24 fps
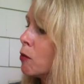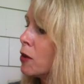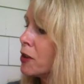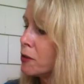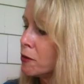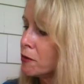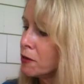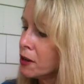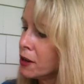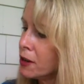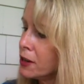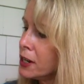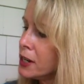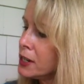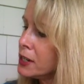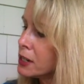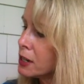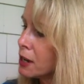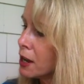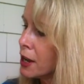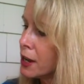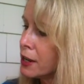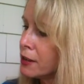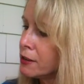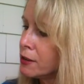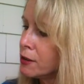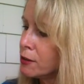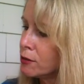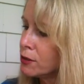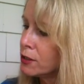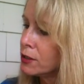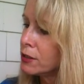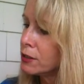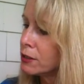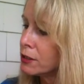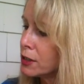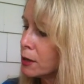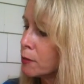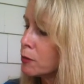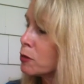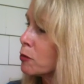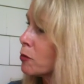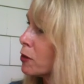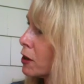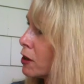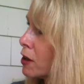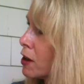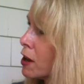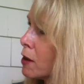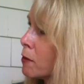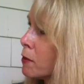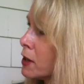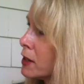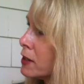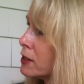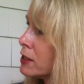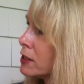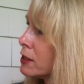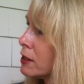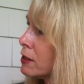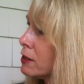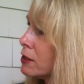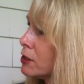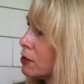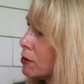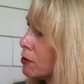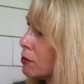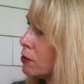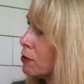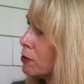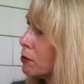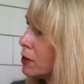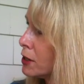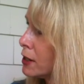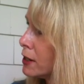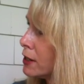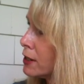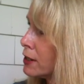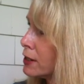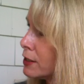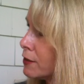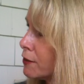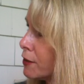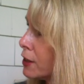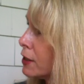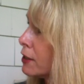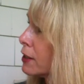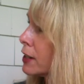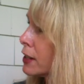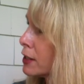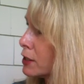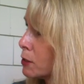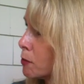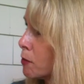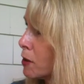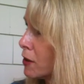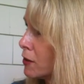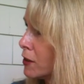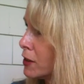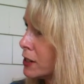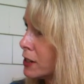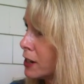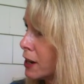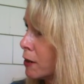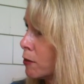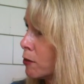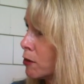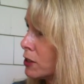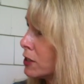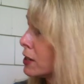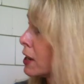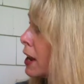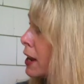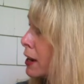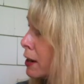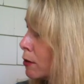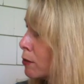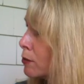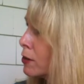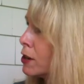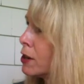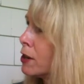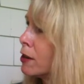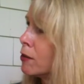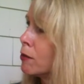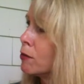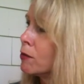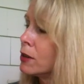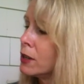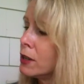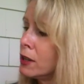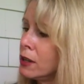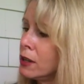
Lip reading: Whether or not he tied those subsequent comments to his feelings about the towers, I don't know.